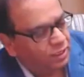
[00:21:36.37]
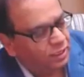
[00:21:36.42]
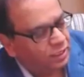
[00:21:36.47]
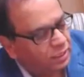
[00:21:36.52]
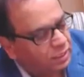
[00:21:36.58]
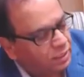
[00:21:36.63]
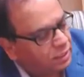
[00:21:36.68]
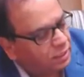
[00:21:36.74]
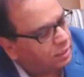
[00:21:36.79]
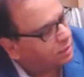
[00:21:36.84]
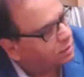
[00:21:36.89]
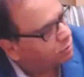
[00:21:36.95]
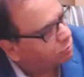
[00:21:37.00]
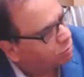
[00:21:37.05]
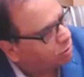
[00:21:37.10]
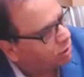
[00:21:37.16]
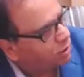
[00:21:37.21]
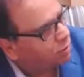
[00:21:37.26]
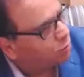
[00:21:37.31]
India,
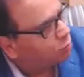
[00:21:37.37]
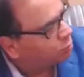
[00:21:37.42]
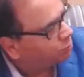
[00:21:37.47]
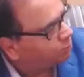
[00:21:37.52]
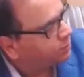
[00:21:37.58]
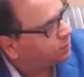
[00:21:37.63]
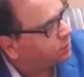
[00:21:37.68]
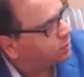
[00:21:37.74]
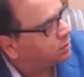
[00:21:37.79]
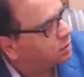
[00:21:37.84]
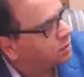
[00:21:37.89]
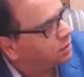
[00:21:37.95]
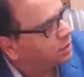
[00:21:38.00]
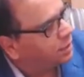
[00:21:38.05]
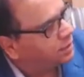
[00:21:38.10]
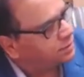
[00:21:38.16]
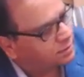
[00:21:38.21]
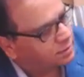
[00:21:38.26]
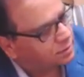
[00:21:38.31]
nuclear weapon
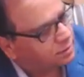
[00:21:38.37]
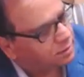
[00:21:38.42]
has